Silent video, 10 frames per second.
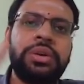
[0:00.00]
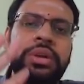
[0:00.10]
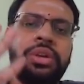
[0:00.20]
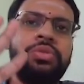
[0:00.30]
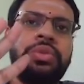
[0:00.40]

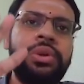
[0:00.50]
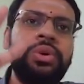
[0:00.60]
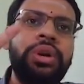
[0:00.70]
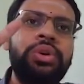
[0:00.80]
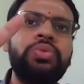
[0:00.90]
you will
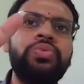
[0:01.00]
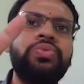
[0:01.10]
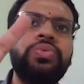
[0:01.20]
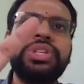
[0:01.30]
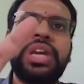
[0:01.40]
know to
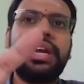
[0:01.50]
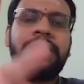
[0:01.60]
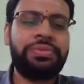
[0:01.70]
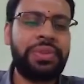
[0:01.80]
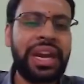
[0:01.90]
which kind
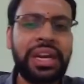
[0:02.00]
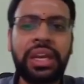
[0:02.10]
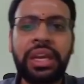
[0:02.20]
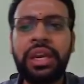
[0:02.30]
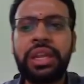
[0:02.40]
of
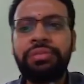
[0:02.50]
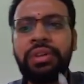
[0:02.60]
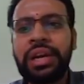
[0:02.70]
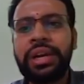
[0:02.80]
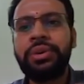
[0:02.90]
category they
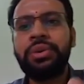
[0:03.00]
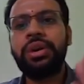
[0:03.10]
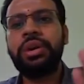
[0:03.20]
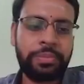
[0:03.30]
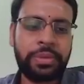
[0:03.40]
fall into,